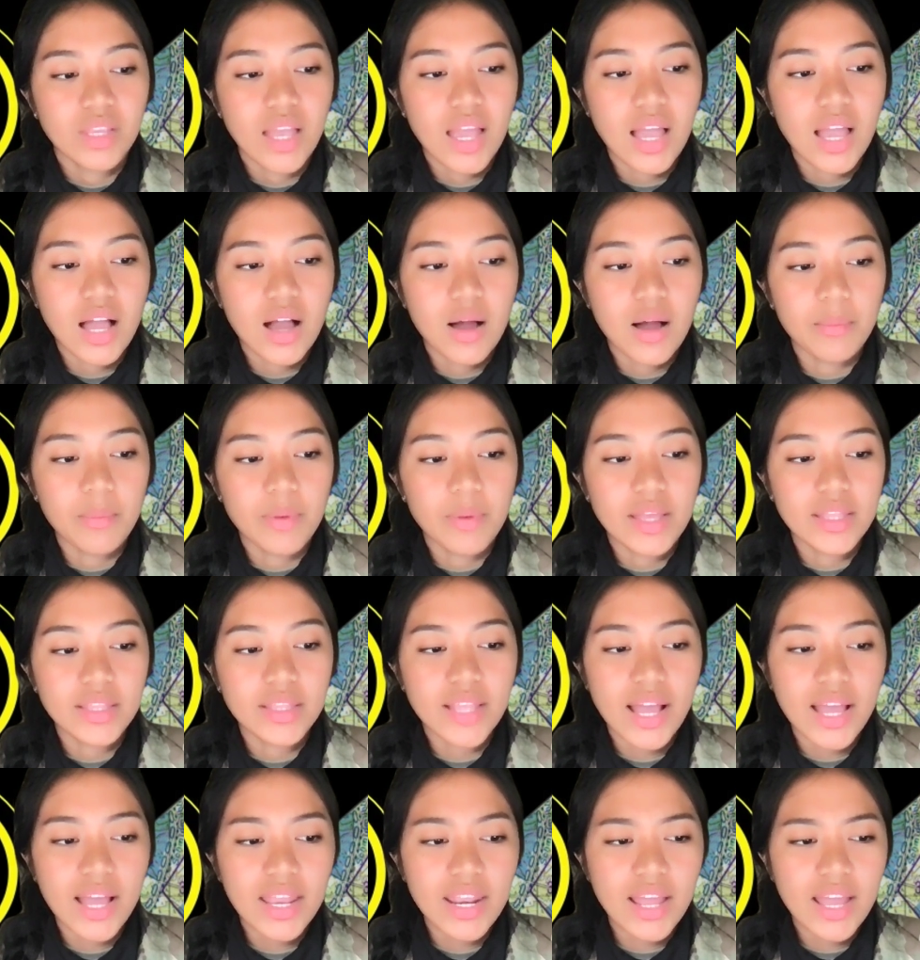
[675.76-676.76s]

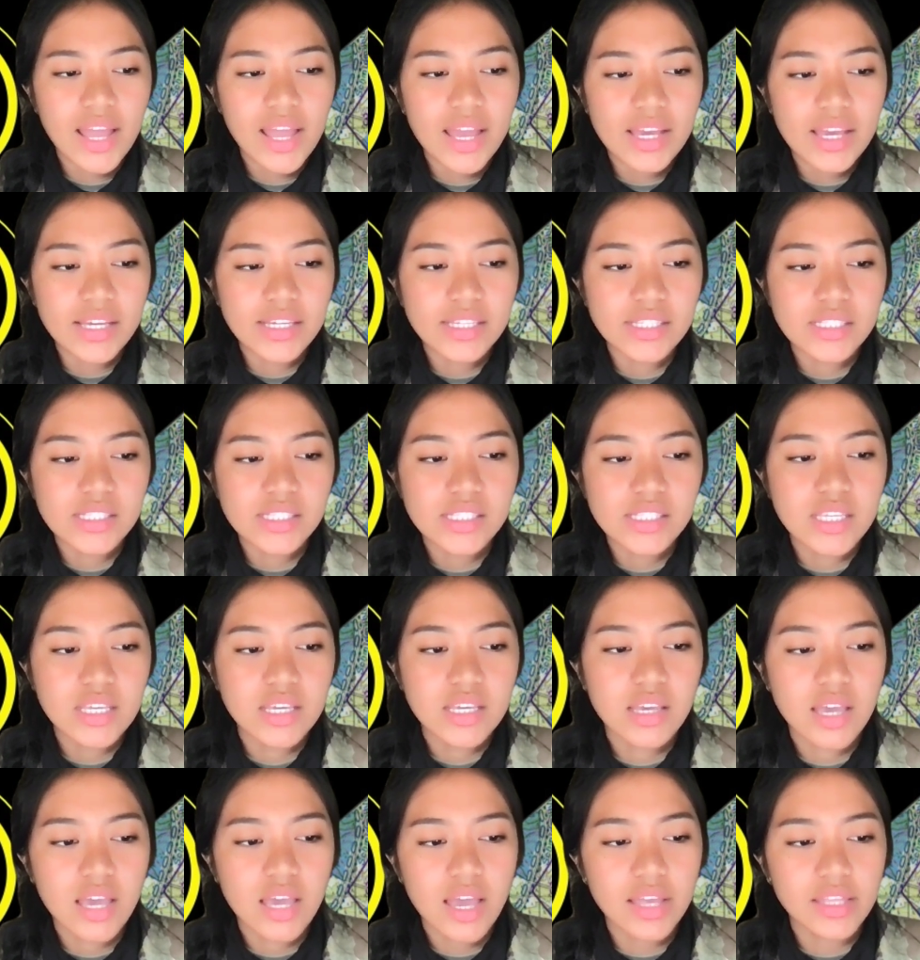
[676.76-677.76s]
And that ends,
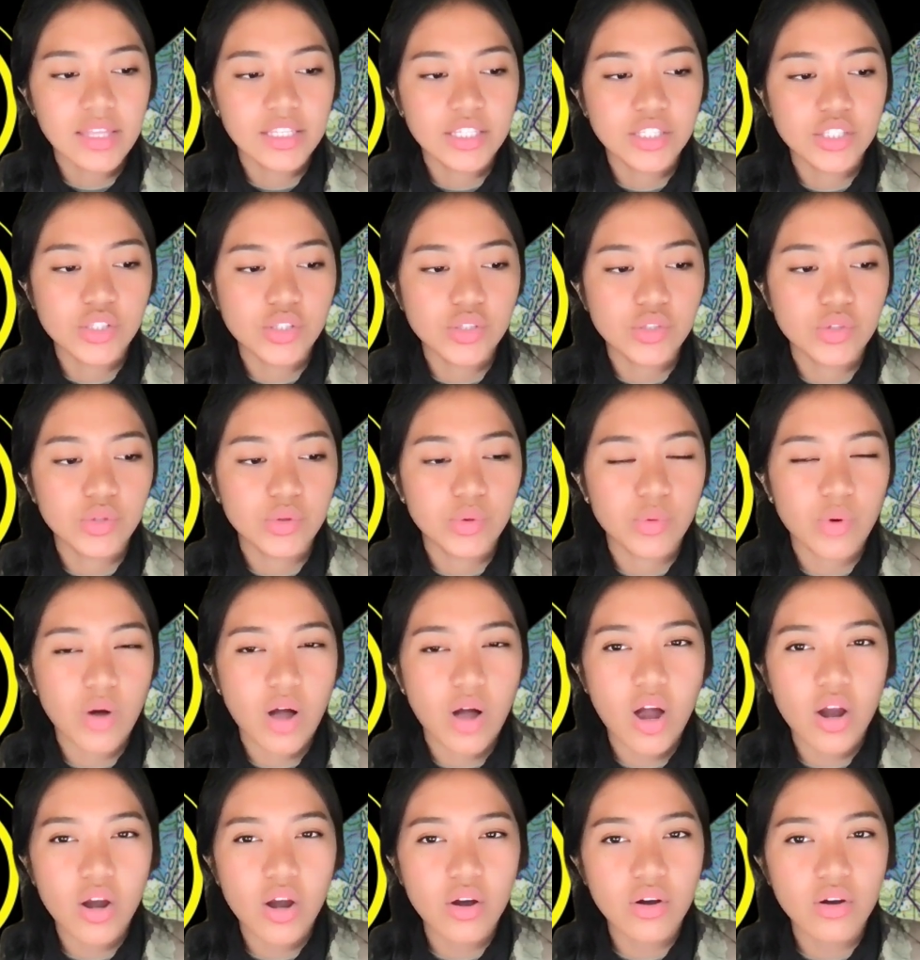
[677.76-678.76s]
and then to
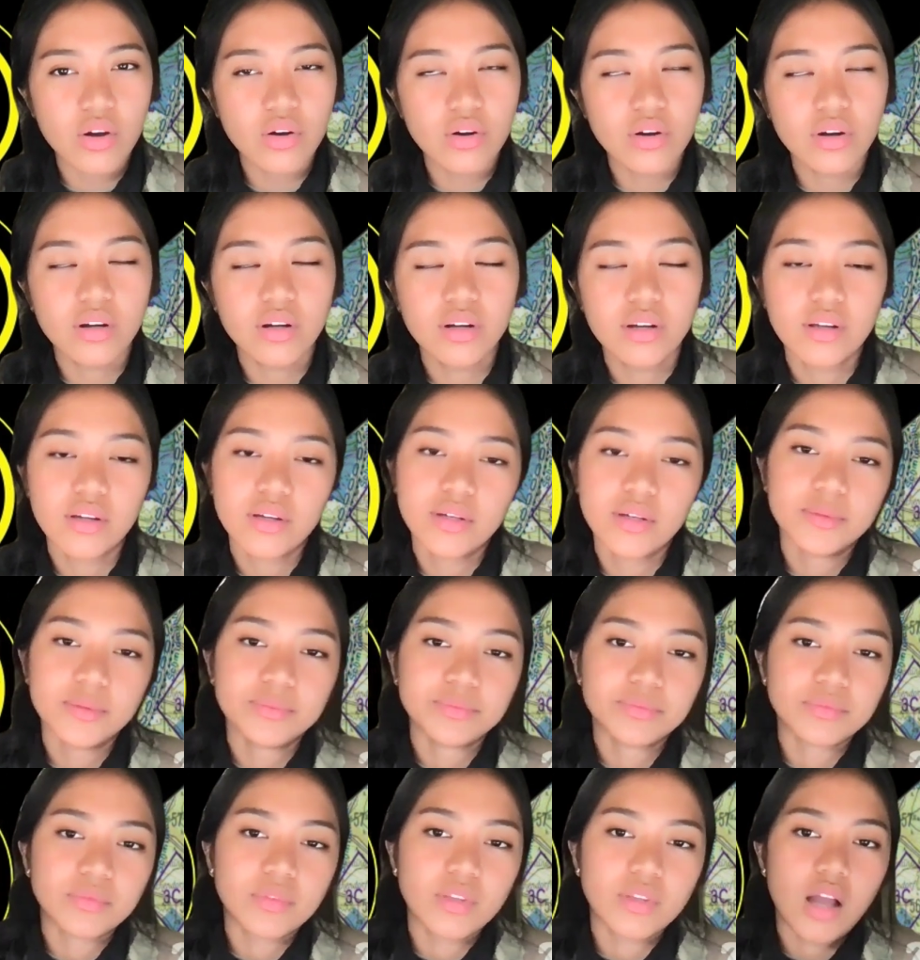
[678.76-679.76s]
our
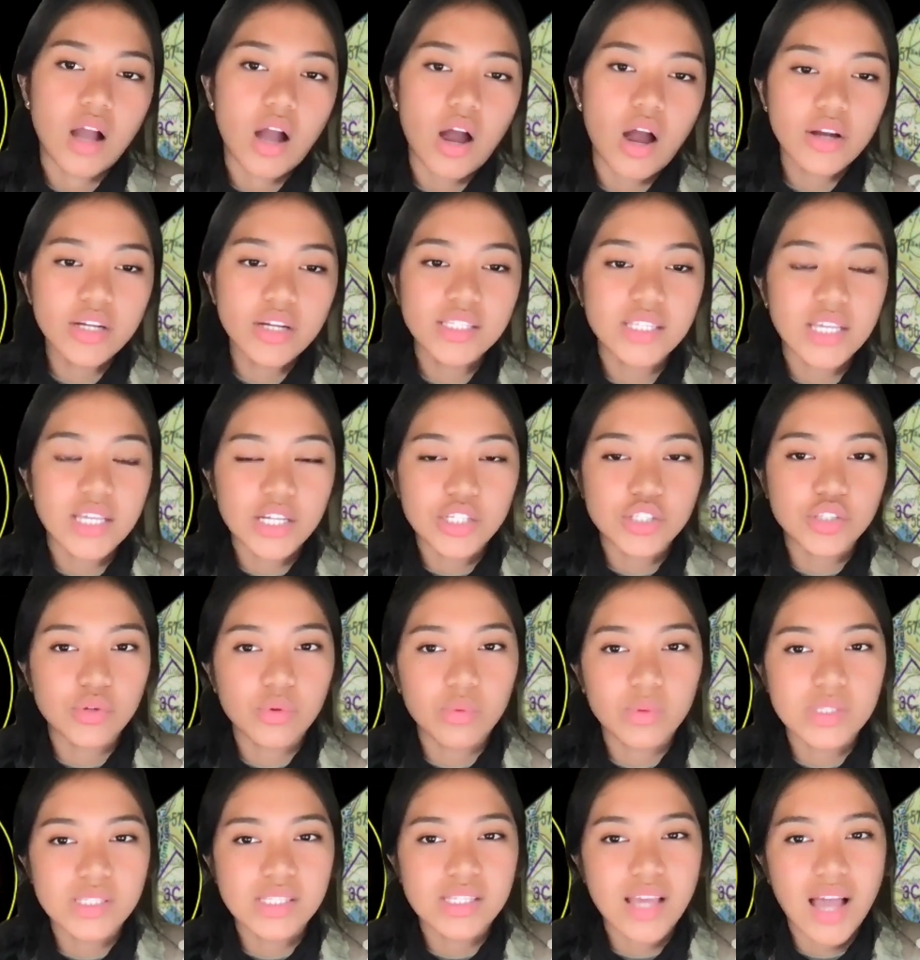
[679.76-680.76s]

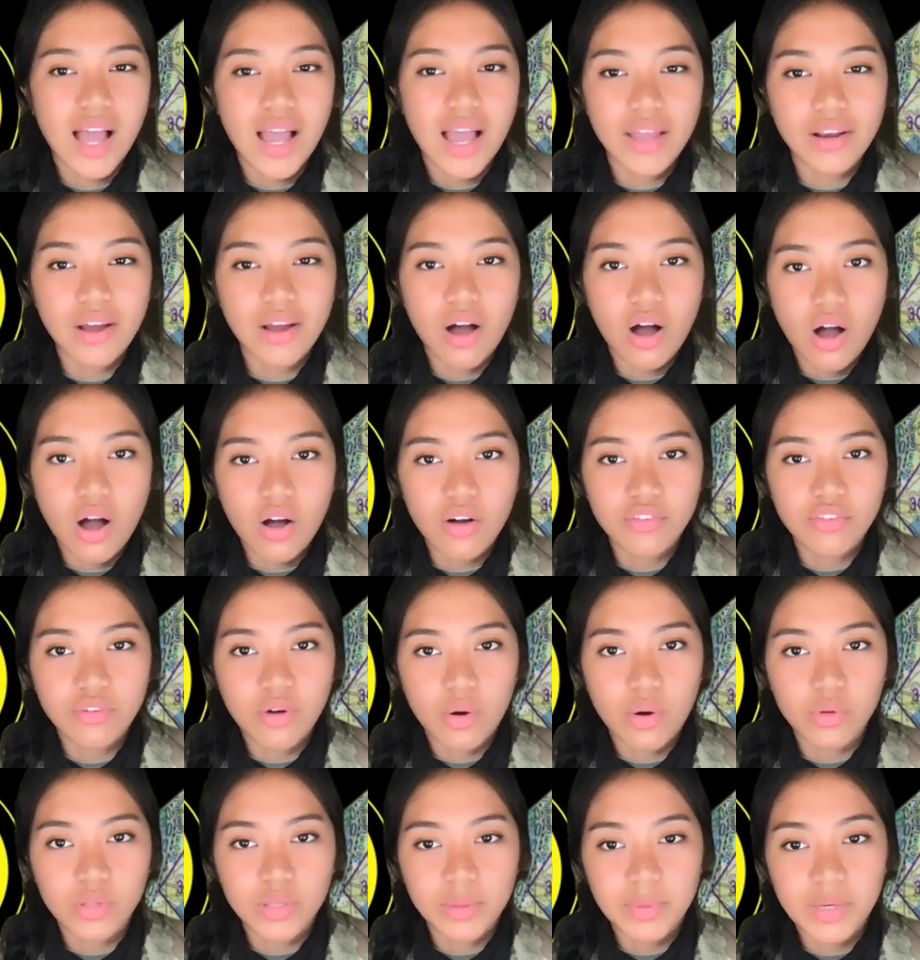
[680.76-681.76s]
schedule was kind of off
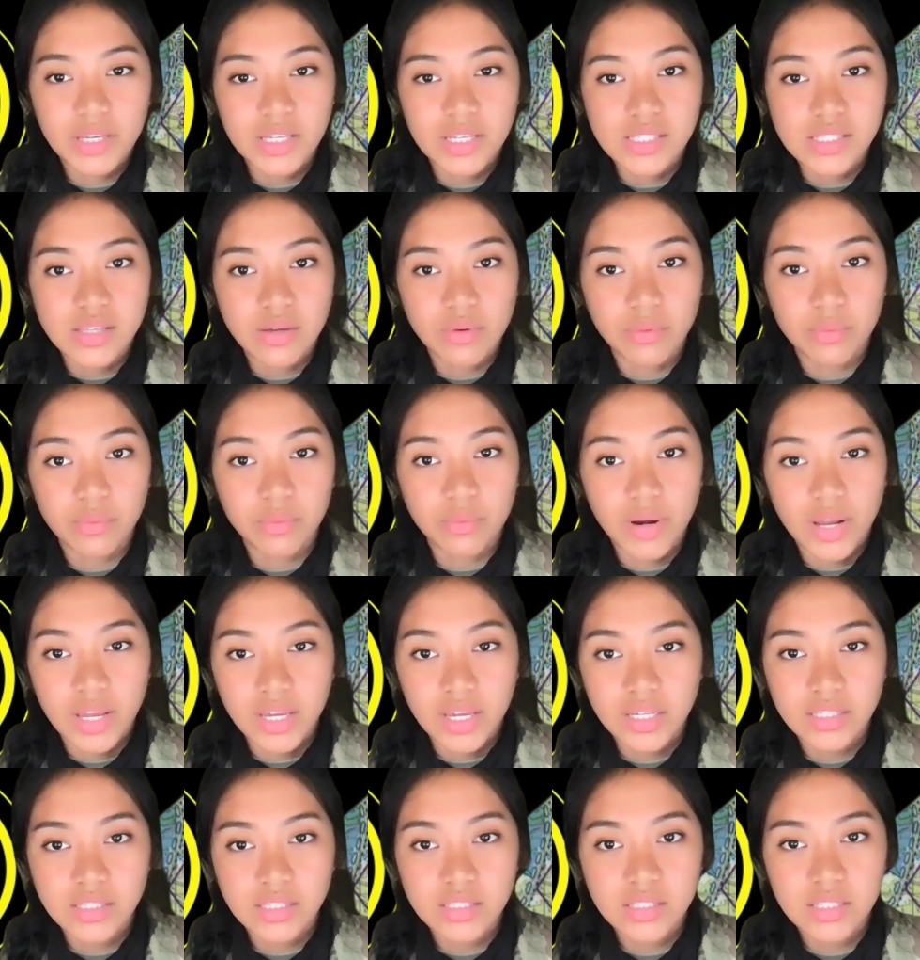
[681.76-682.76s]
only because it
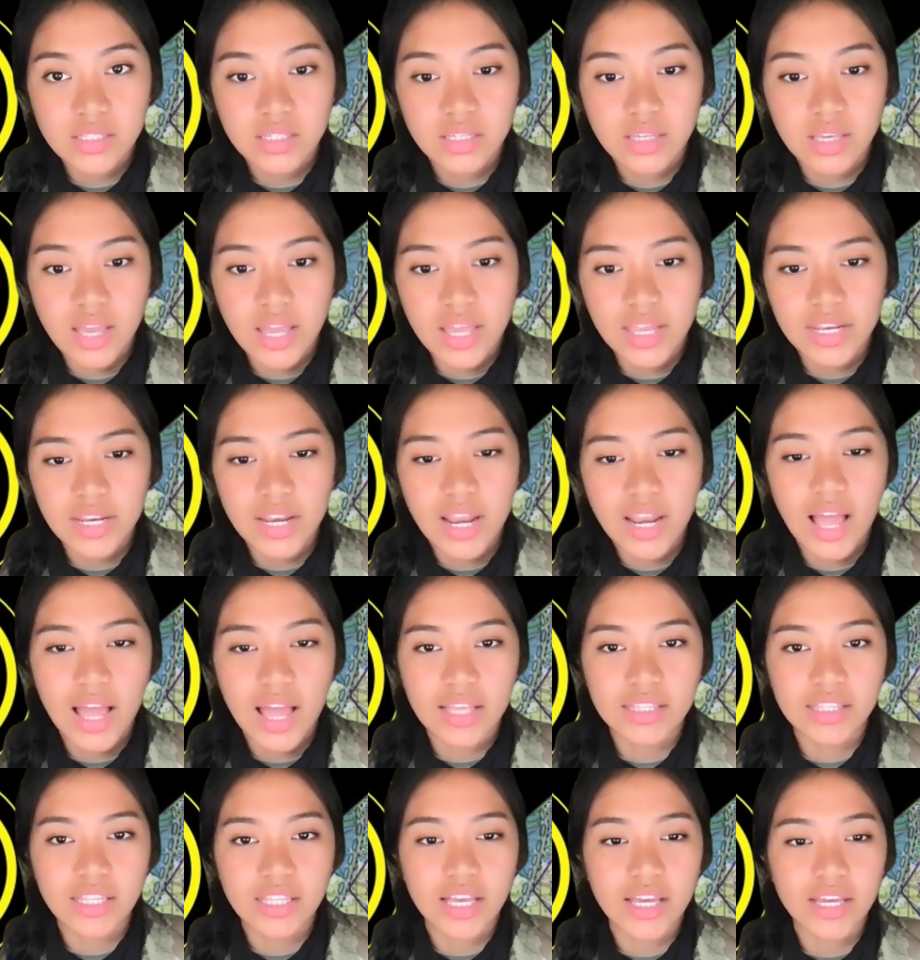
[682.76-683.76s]
rained and it
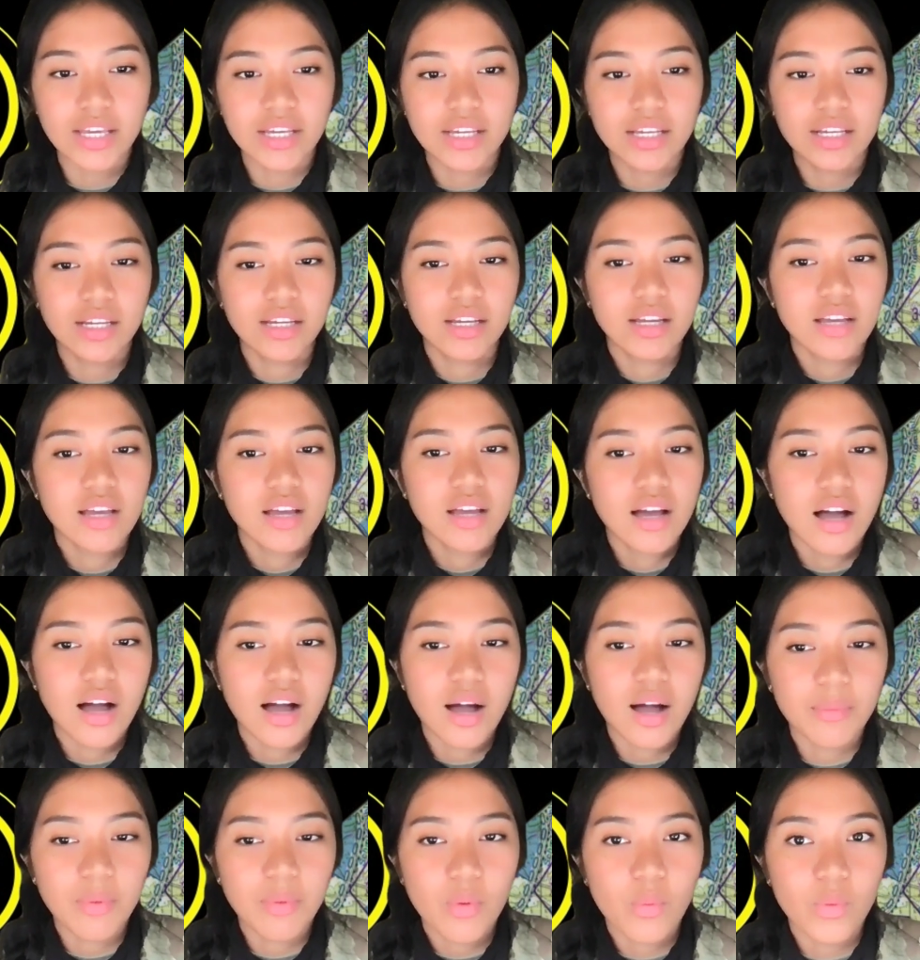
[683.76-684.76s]
had like
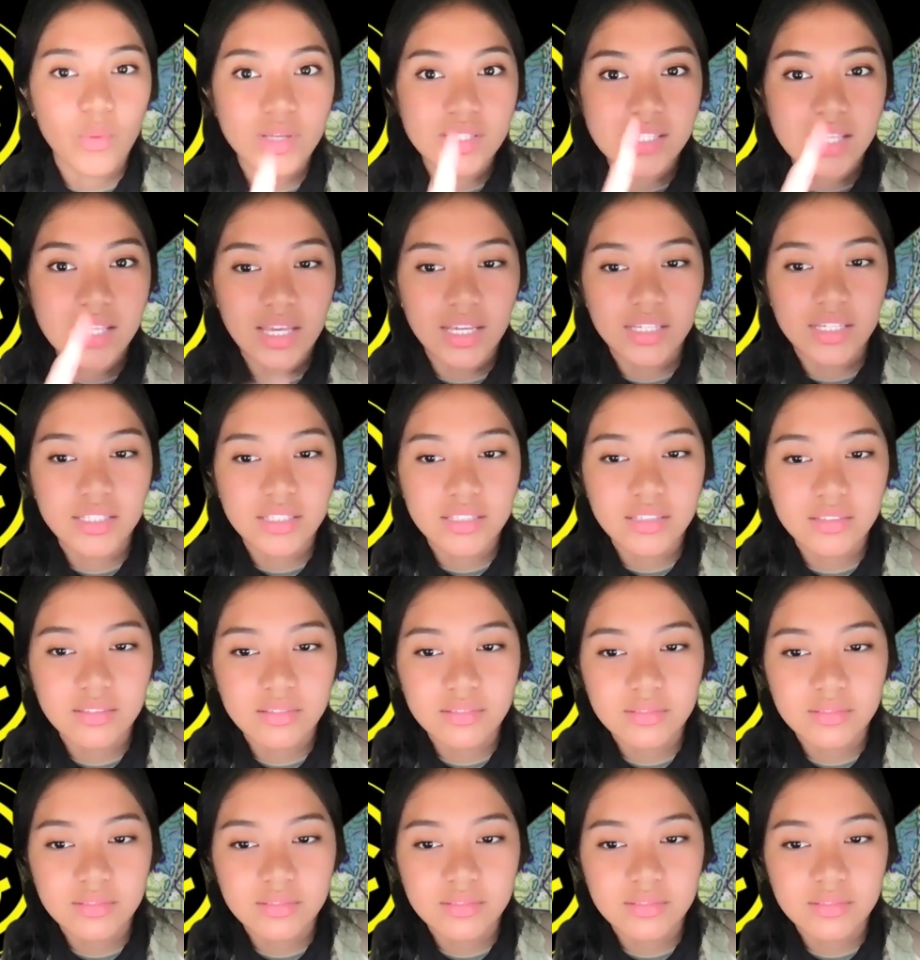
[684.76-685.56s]
1 second.